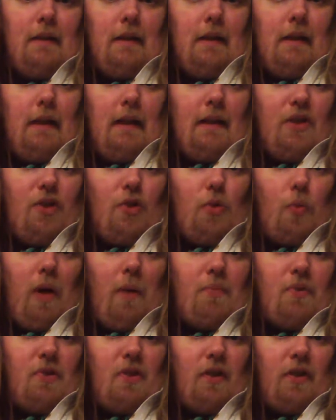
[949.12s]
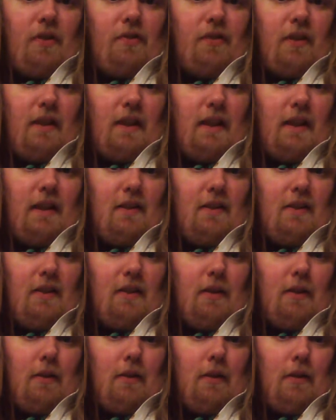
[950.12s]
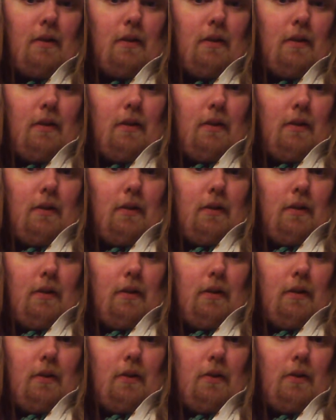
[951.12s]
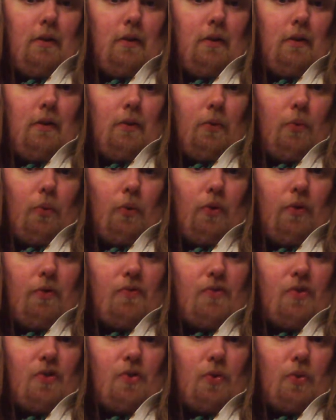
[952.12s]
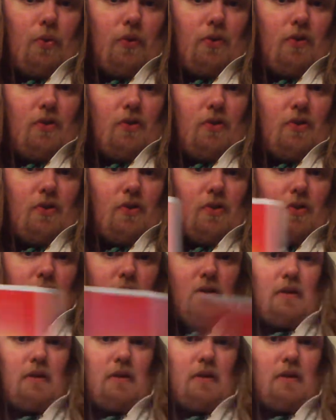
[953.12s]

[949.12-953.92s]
Yeah, there's a website for these. Yeah. One of Swords.